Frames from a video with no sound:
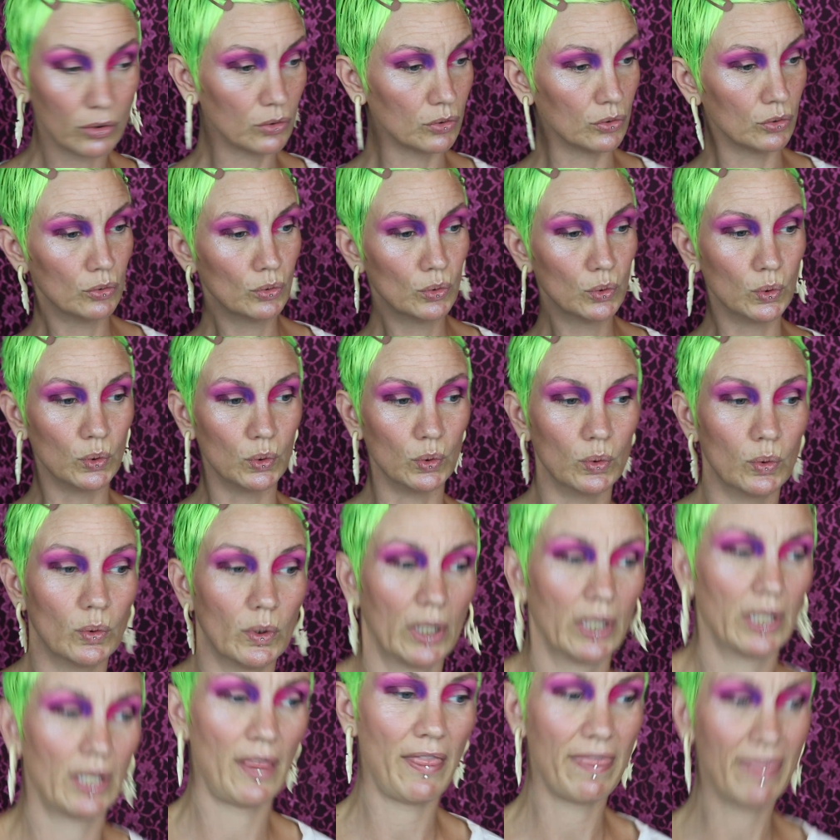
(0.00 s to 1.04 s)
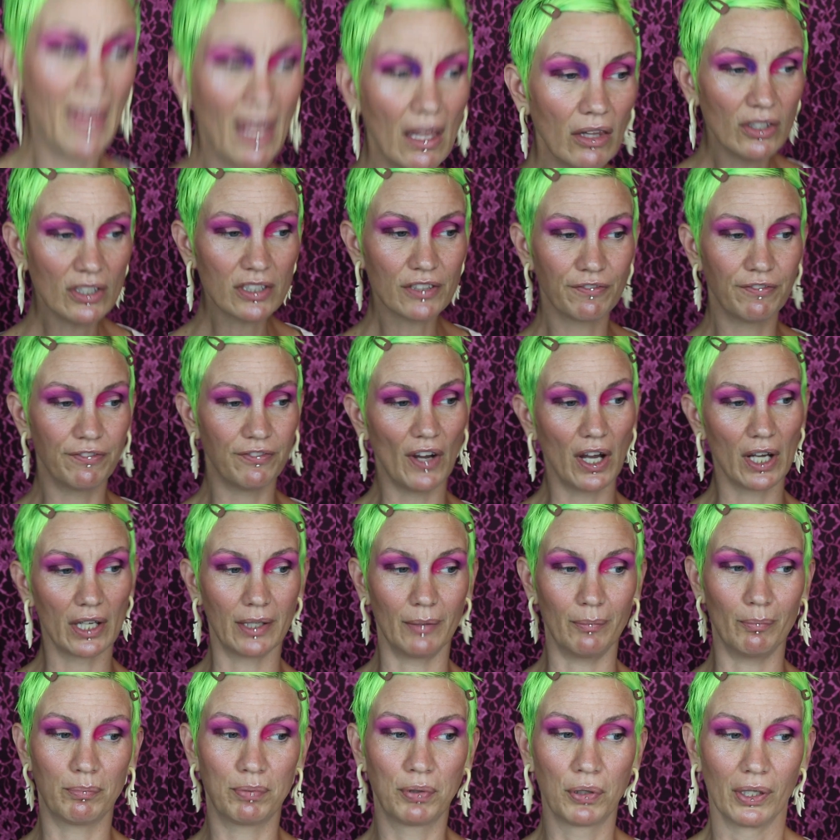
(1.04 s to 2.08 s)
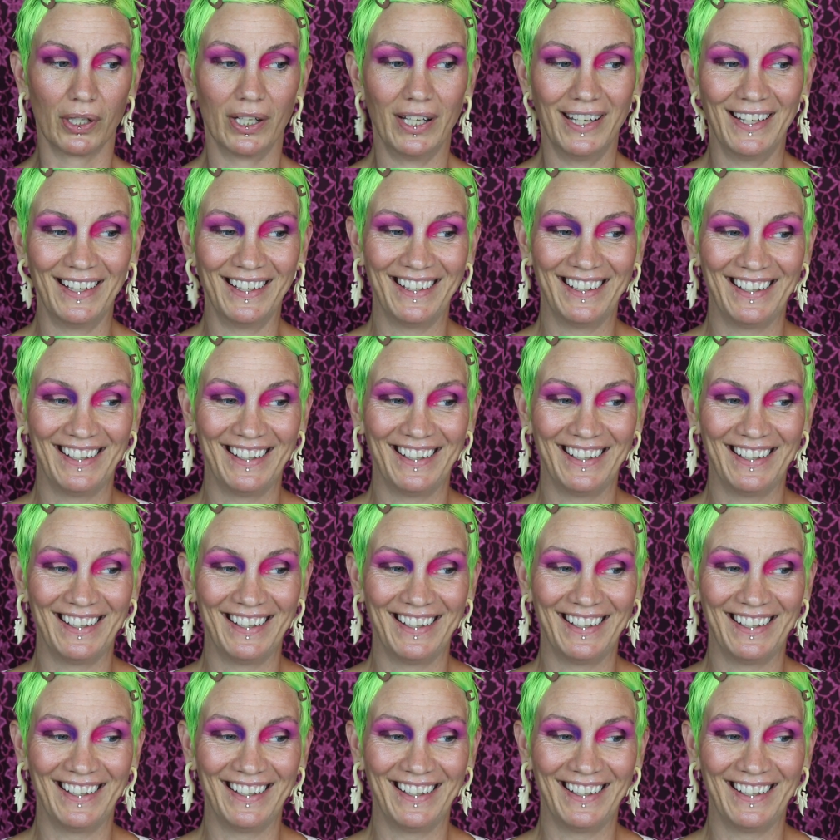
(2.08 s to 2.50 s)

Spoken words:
Ooh, that looks fucking pretty.